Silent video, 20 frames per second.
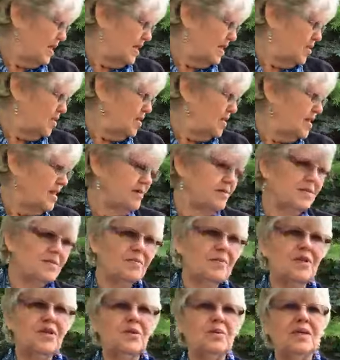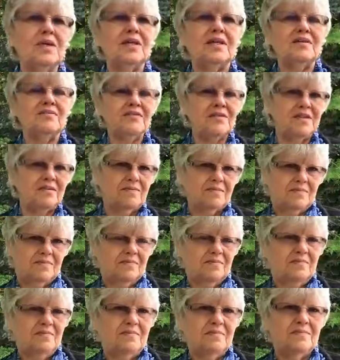She sounded. Well, you want to lift the
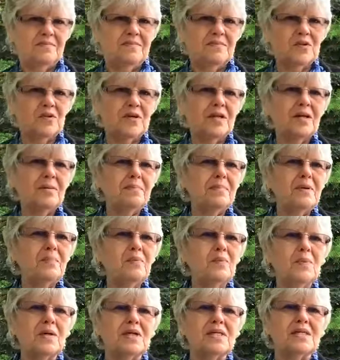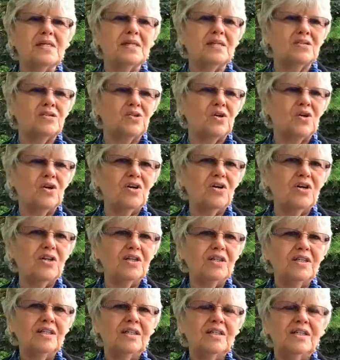screen up? People want to see the dog.
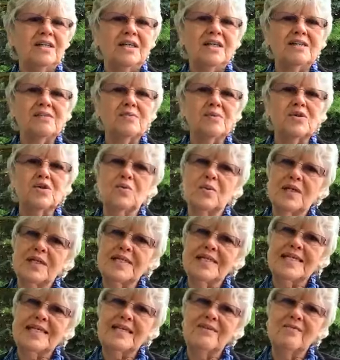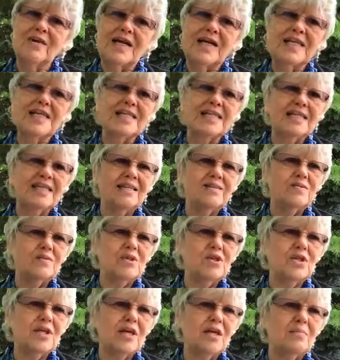That's what you want to see, right? That's what
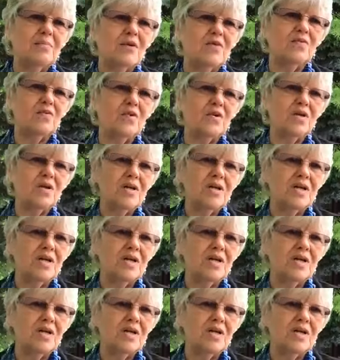you came here for.